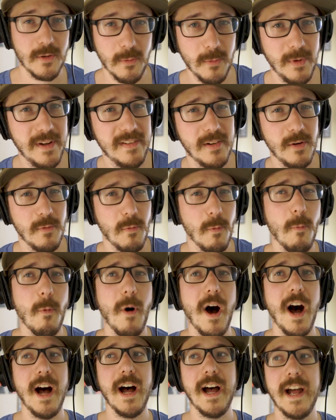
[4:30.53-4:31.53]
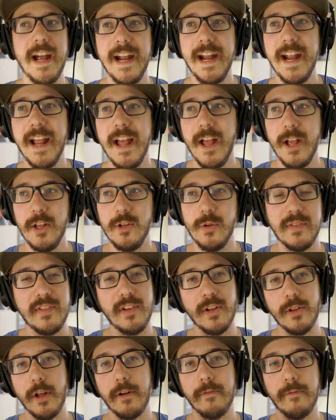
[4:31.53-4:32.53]
The reason why you
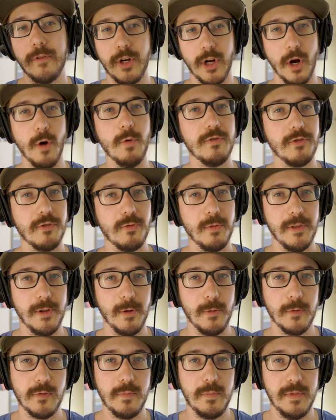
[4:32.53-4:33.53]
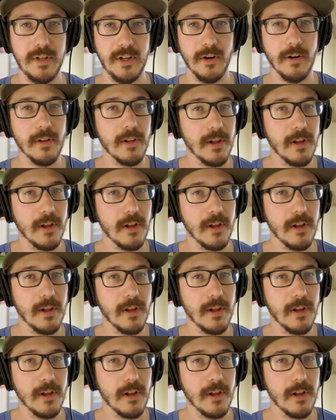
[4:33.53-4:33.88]
see a lot of goats with those beer,